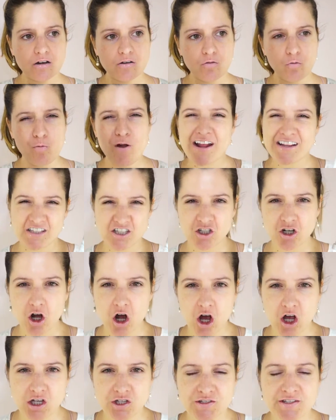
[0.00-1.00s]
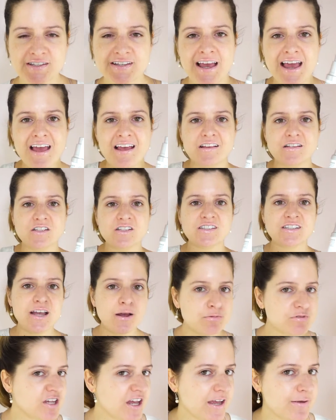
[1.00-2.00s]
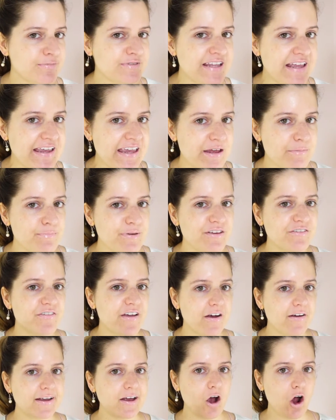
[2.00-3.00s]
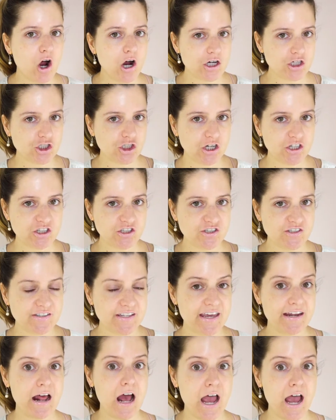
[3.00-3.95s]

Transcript: retinols, sometimes they can be very harsh on your skin.